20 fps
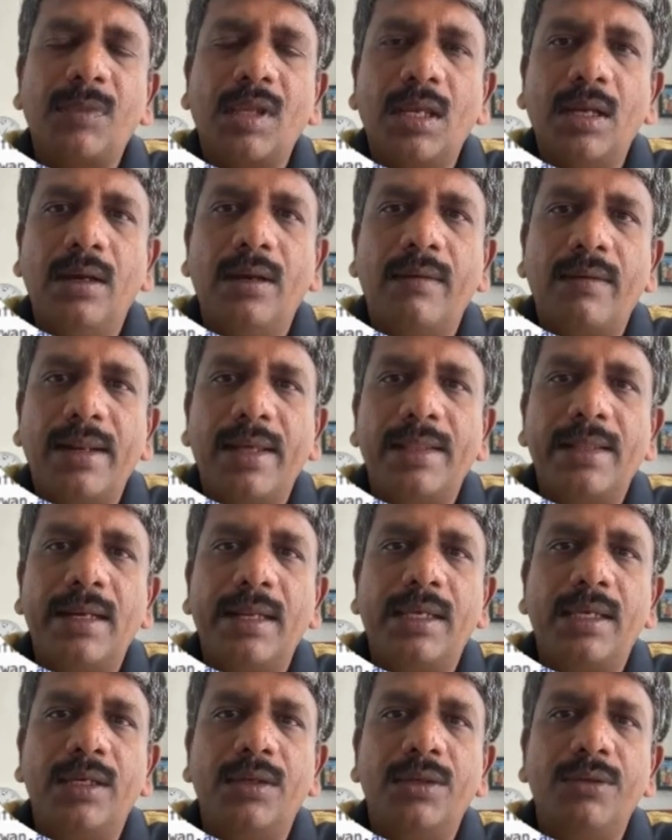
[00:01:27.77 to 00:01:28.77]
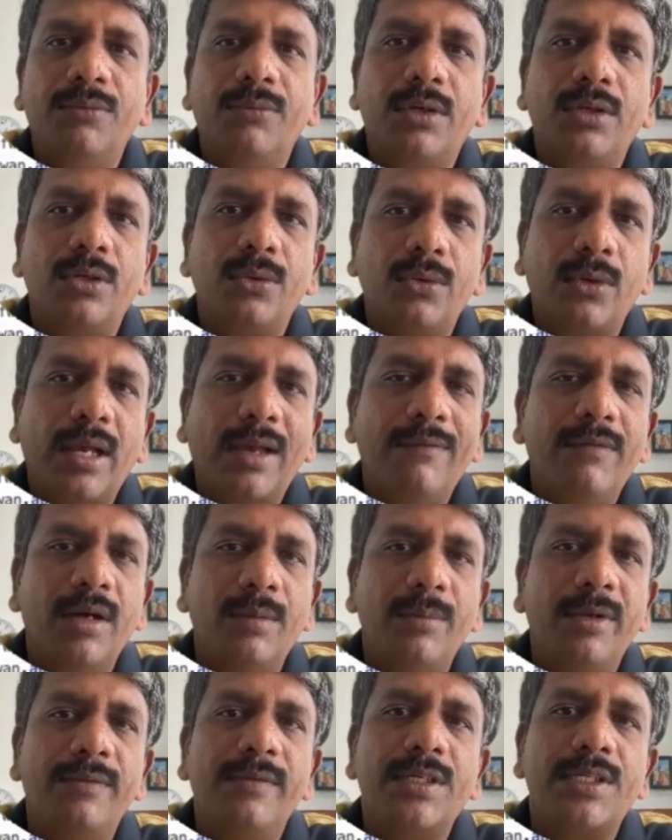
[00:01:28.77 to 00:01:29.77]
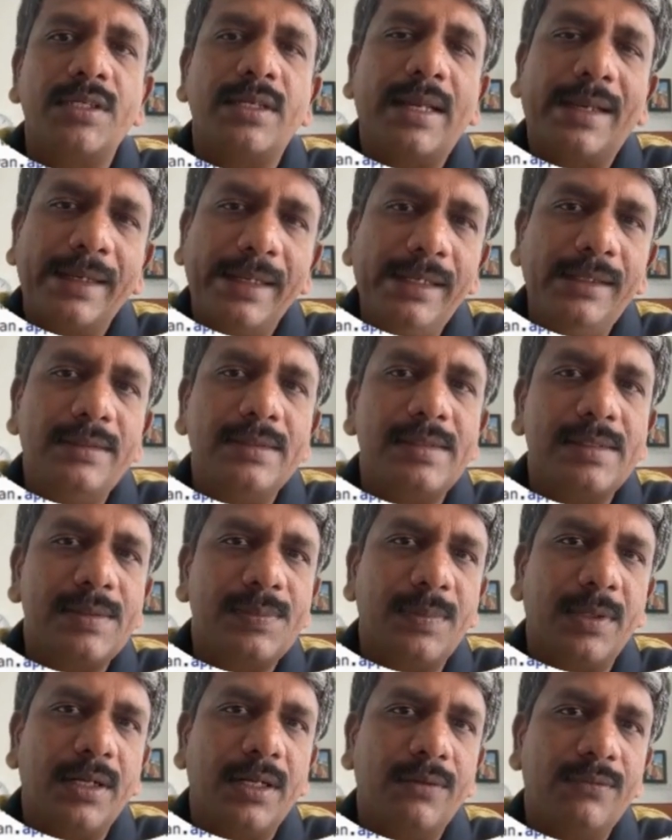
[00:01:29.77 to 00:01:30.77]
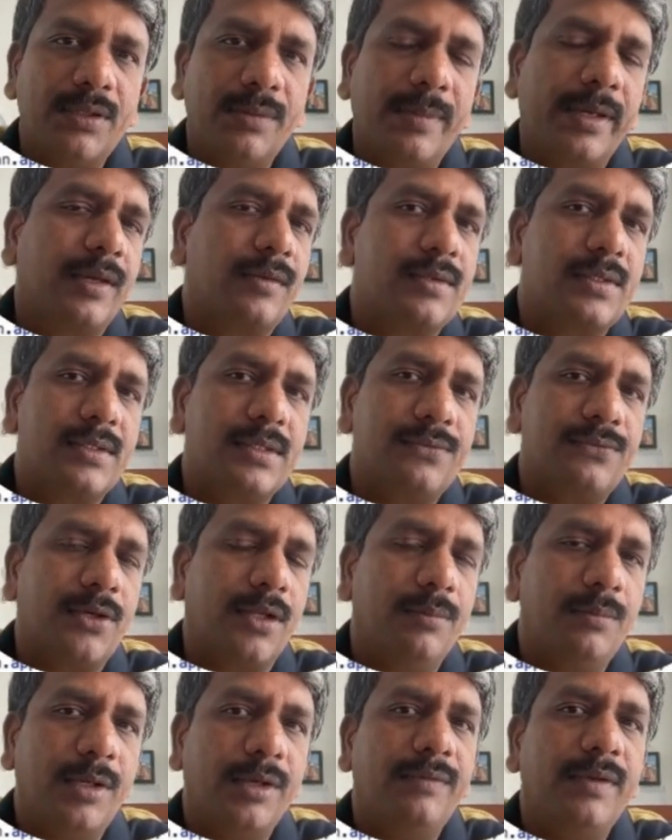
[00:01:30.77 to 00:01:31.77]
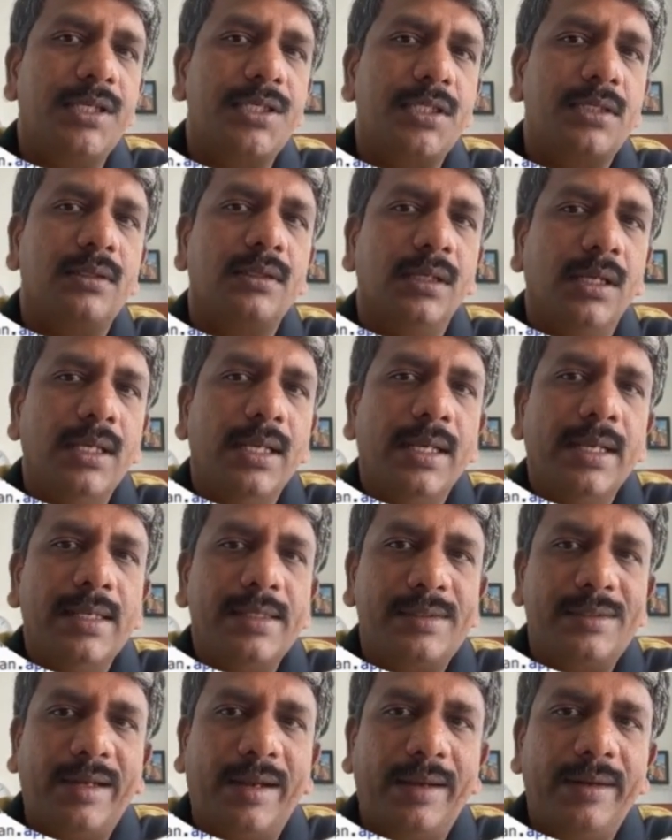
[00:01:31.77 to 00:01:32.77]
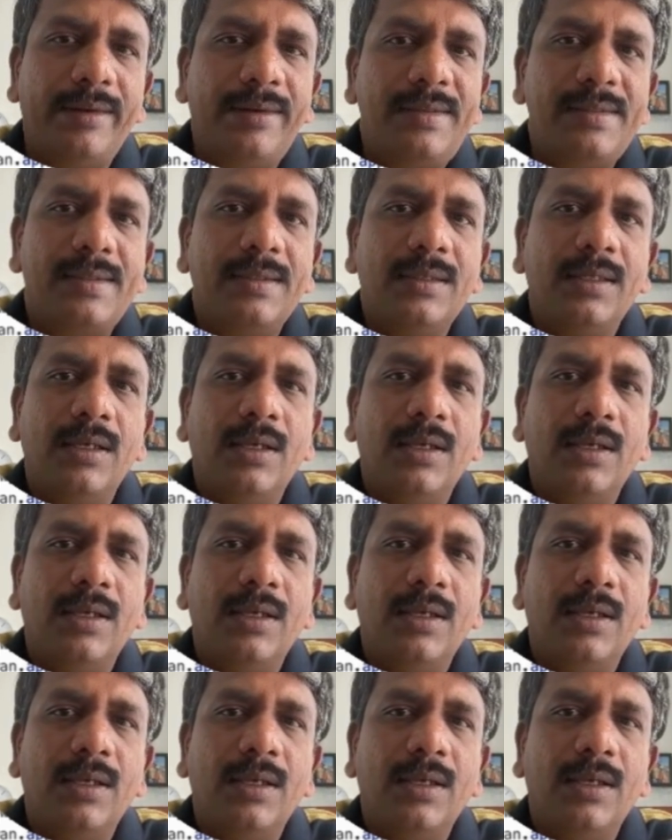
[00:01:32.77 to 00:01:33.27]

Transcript: Rather, like you wanted to have abbreviation. Again, this is part of the Microsoft abbreviation standards.